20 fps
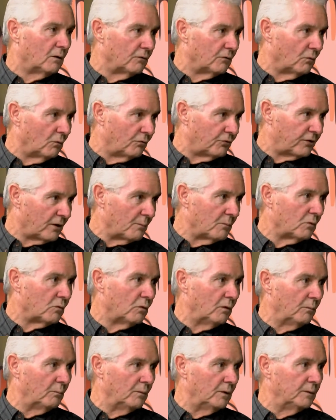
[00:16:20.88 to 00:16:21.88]
some
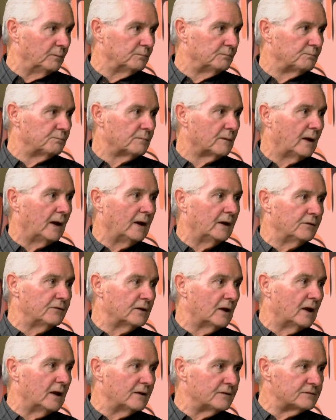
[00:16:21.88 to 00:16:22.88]
equipment
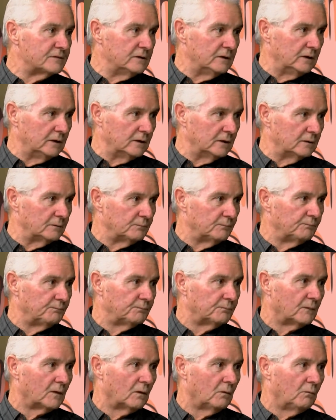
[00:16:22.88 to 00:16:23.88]
as needed.
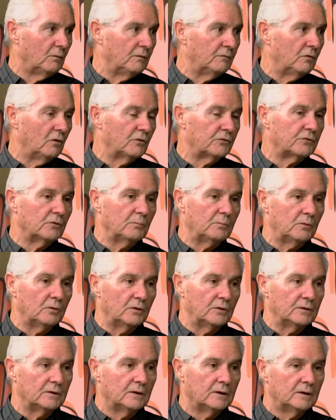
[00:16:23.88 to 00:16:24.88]
We've also
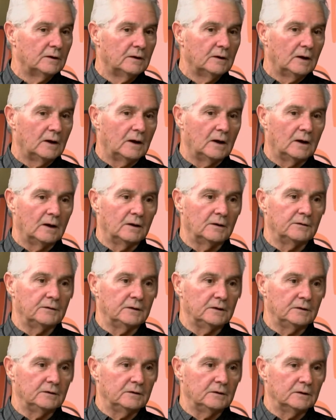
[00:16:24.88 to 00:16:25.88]
bought
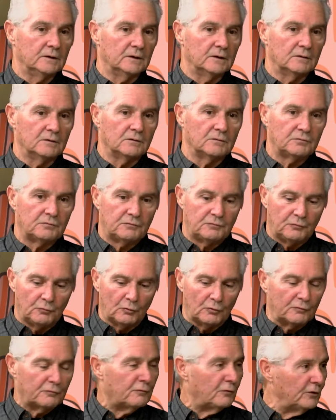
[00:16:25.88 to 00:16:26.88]
the
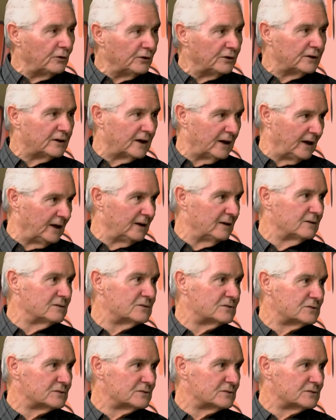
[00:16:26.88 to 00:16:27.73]
four-footed canes,